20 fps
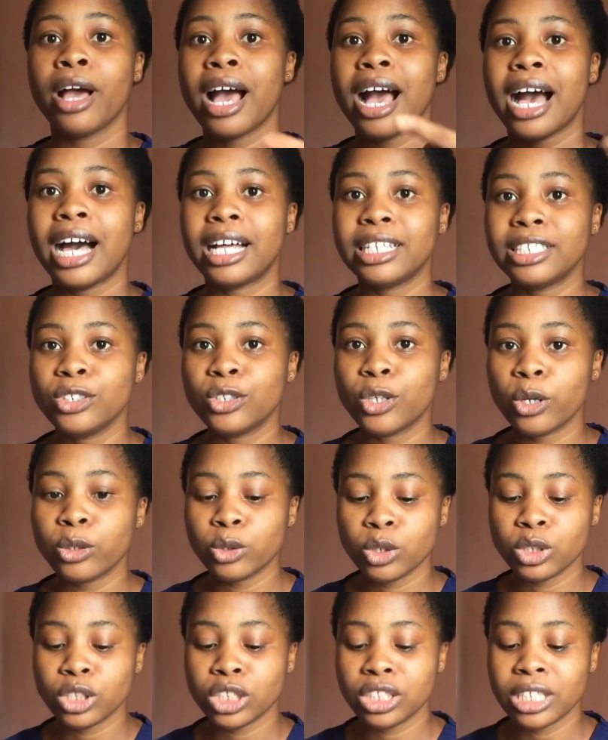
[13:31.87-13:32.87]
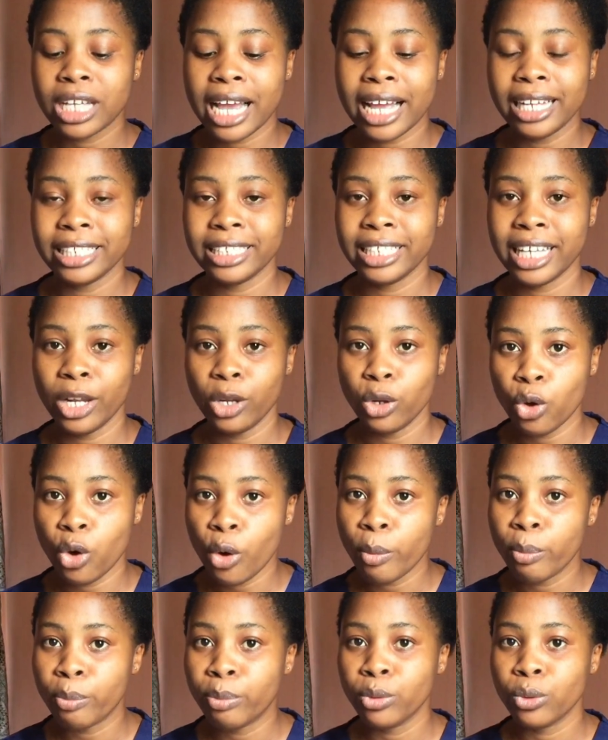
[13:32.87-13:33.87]
adding all those
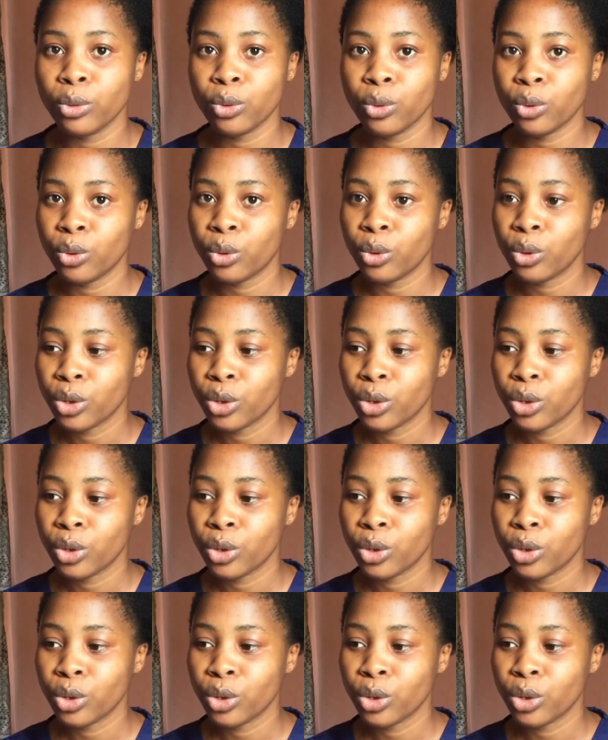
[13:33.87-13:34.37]
yellow, blue,